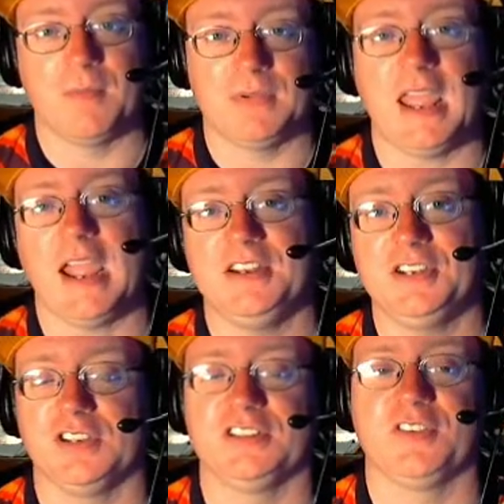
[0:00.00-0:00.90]
in handy
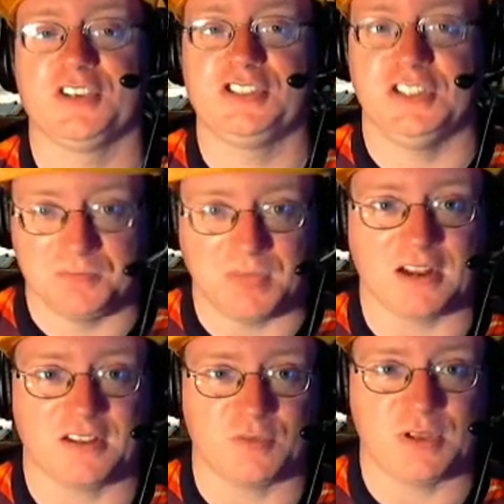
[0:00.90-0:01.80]
during the first gym
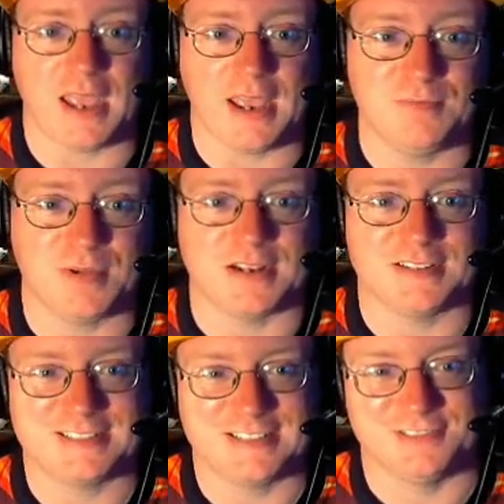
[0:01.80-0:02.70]
battle that we had, but
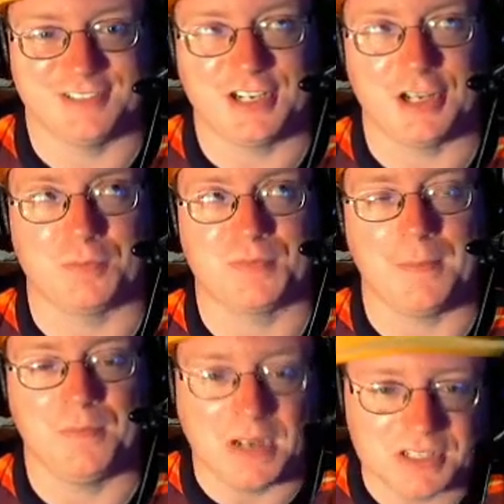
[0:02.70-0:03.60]
didn't really help that
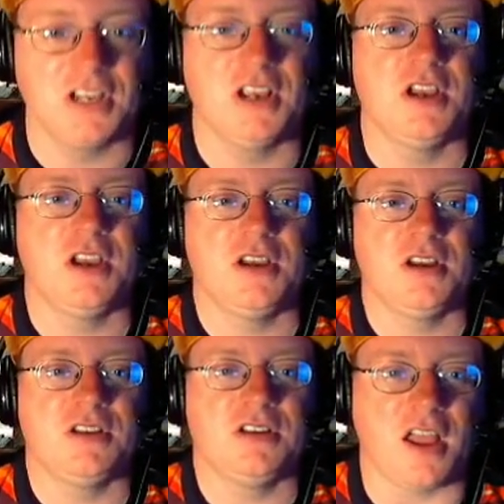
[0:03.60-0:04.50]
much.
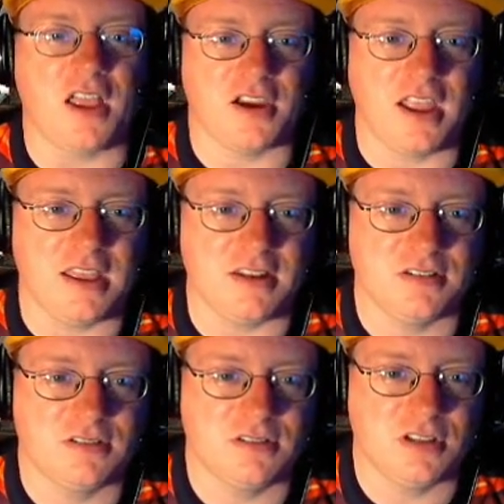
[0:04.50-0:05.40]
Dire Hit?
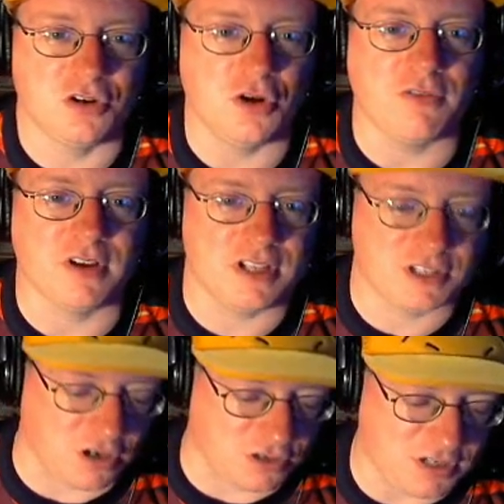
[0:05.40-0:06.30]
You know, Nova, it's
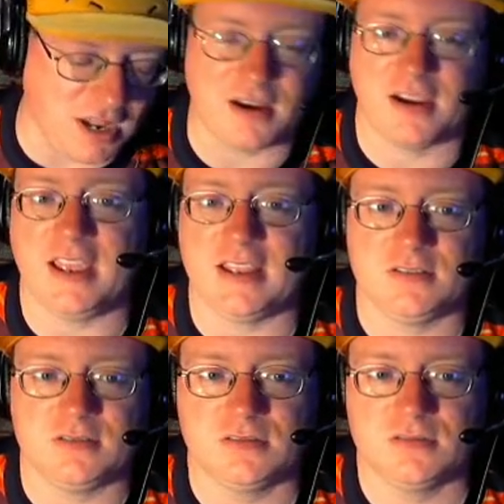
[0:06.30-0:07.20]
called Dire Hit.
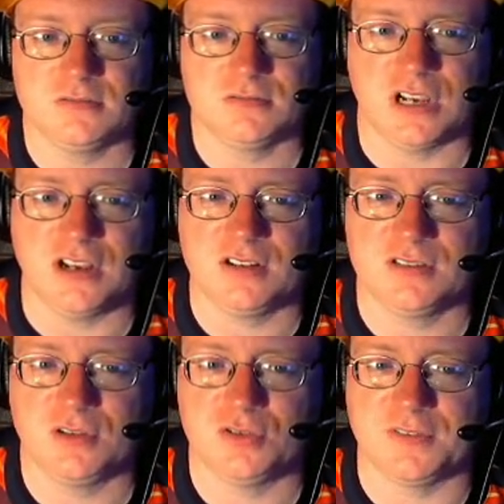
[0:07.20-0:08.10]
Huh?
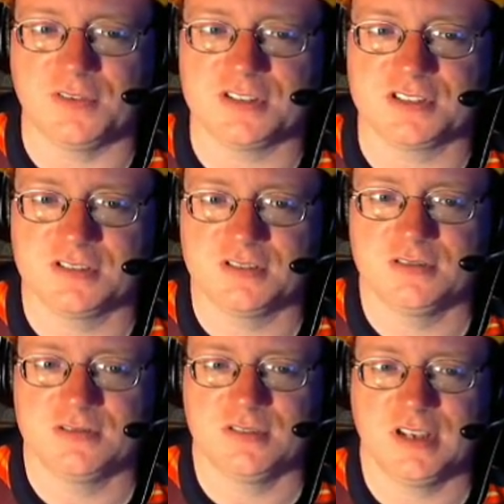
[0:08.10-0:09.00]
No difference?
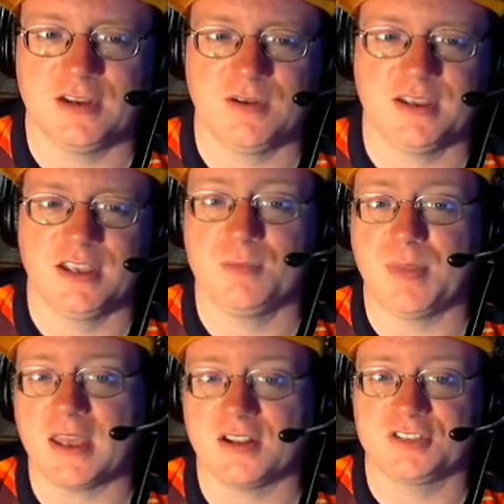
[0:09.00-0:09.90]
Anyway, in a
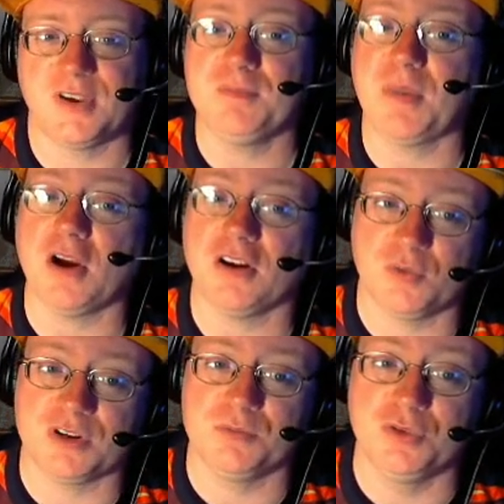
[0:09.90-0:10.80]
battle, it's very powerful
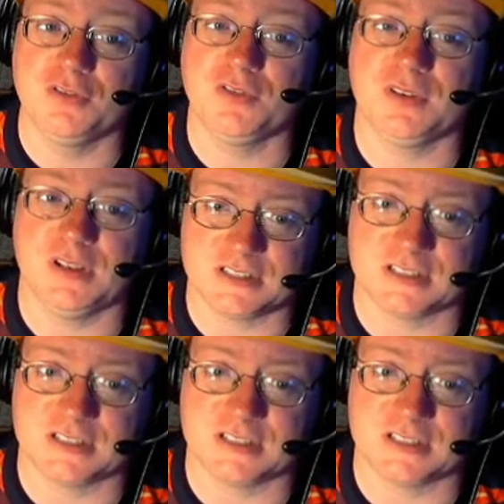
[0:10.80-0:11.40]
when a move is a